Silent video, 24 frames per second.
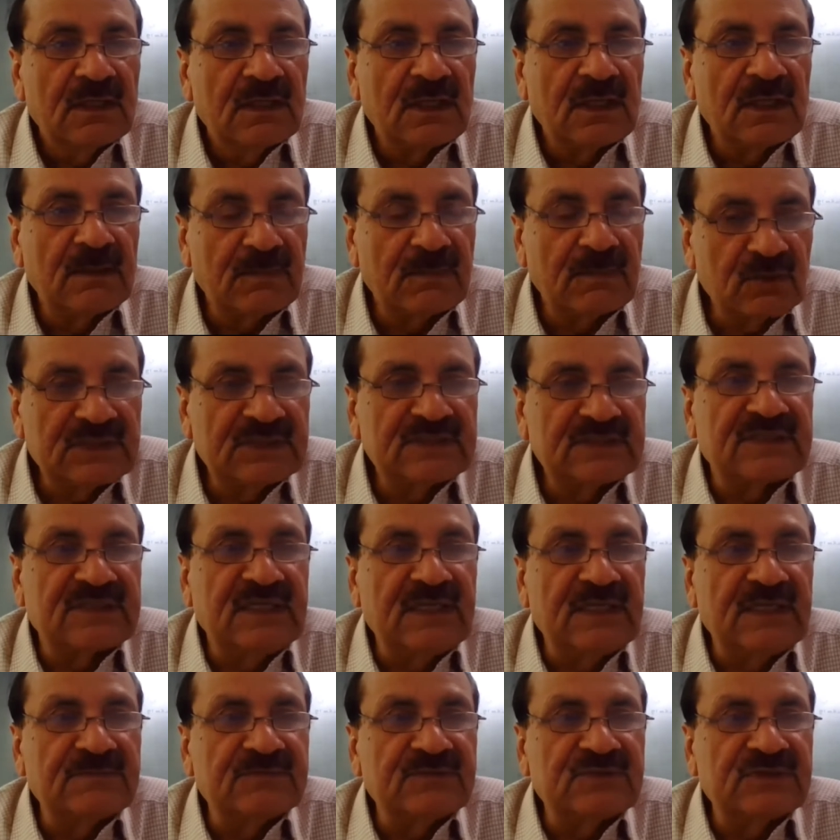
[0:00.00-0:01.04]
about the
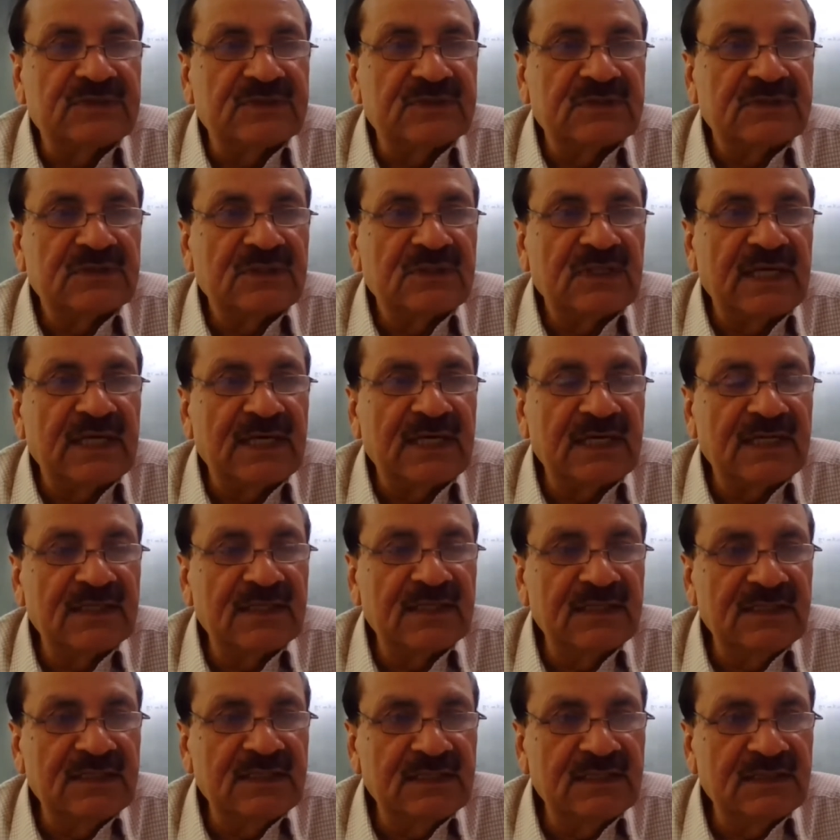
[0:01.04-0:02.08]
schemes and
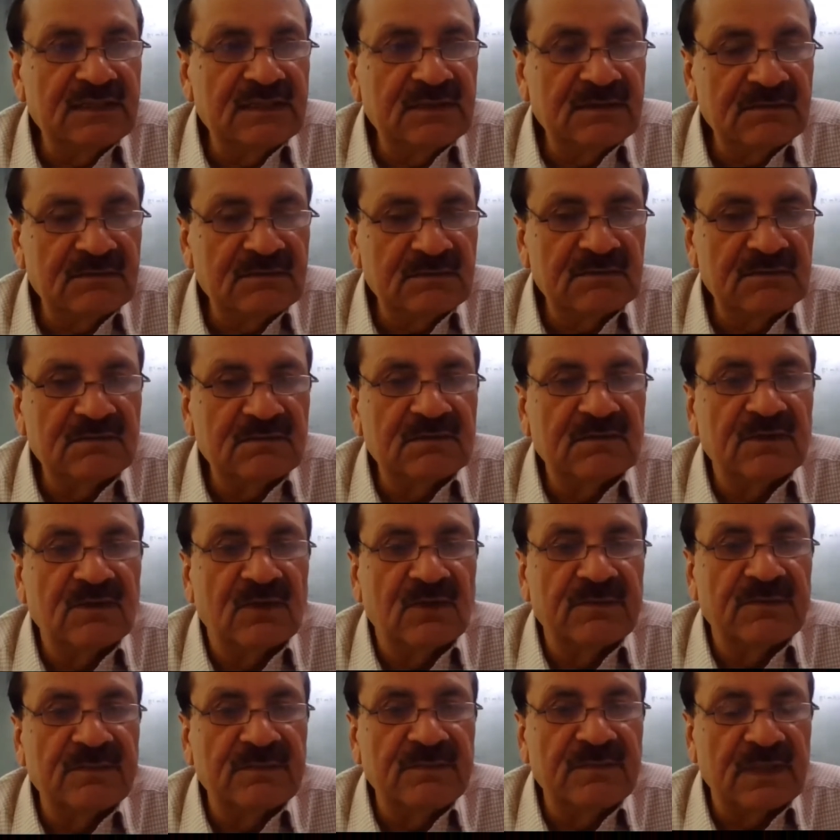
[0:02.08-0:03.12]
the
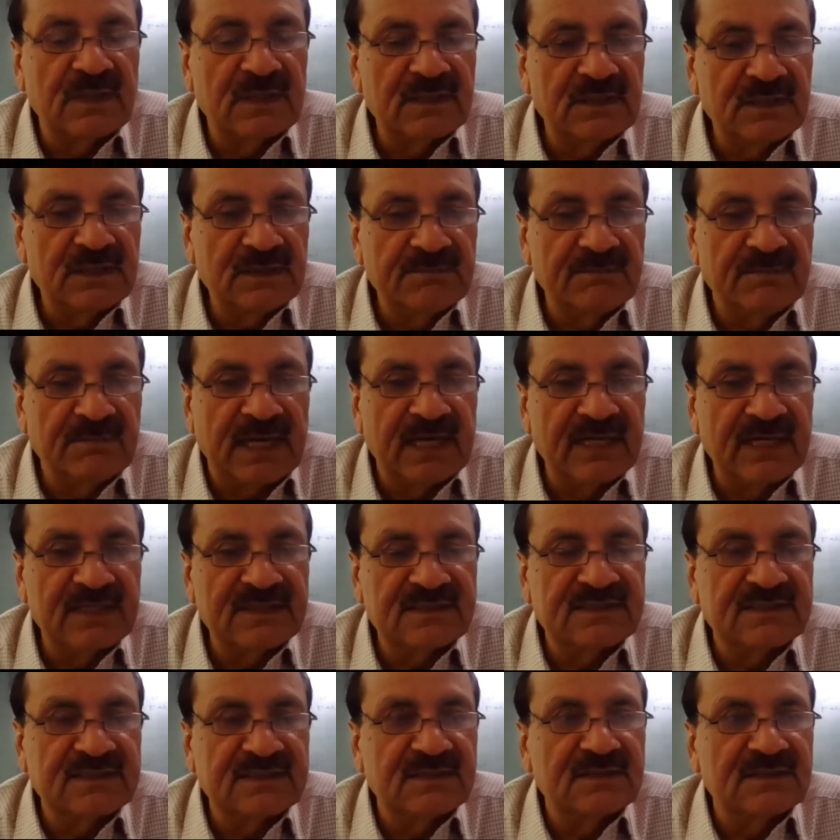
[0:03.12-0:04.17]

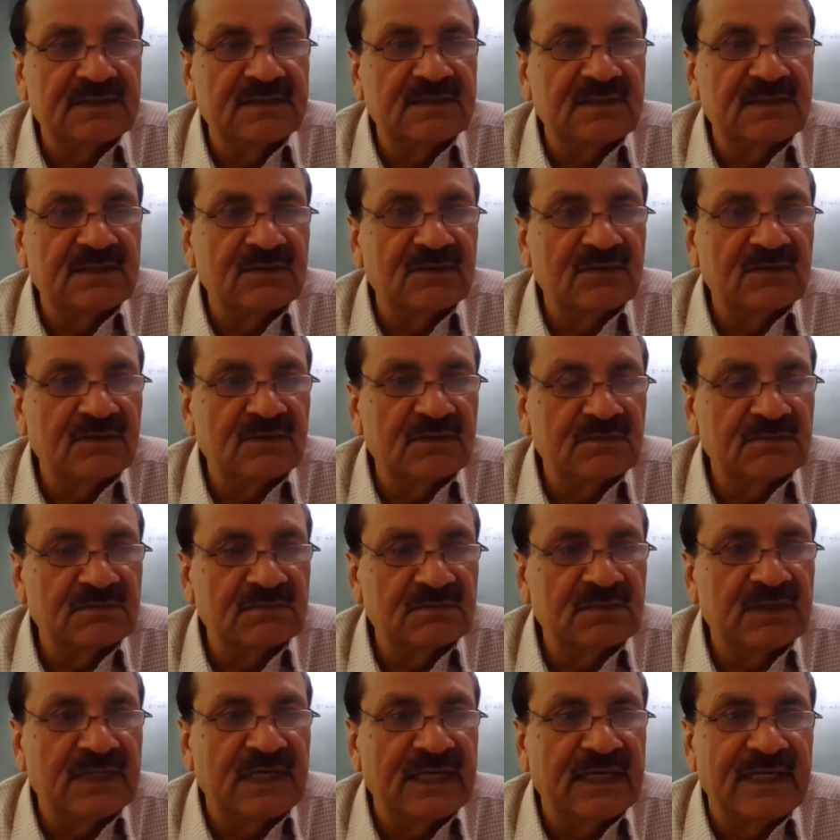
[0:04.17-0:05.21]
banks,
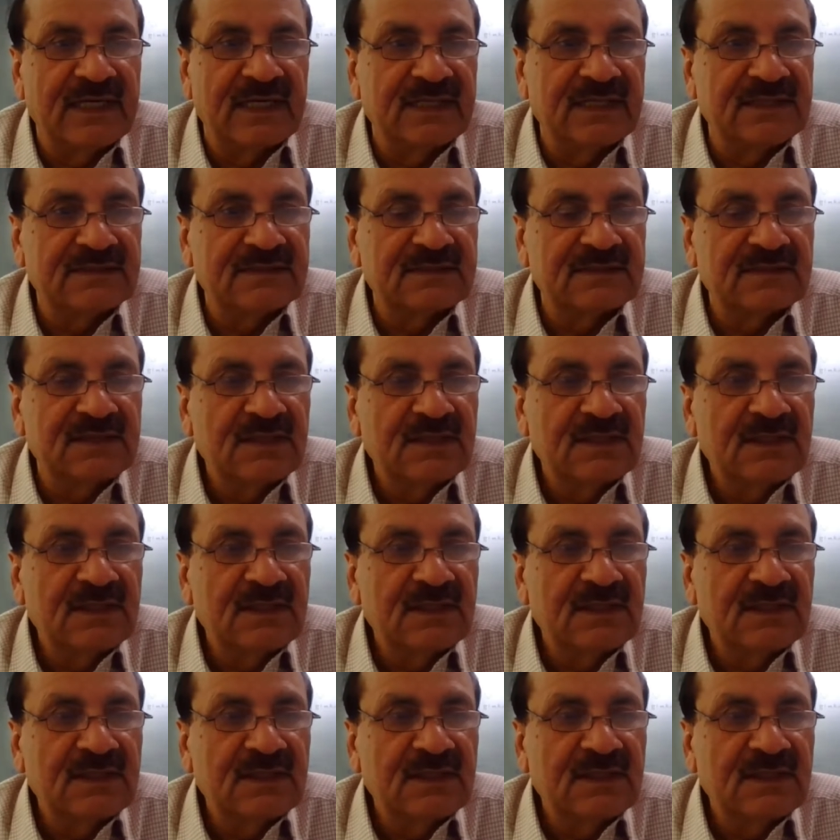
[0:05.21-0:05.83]
guidelines.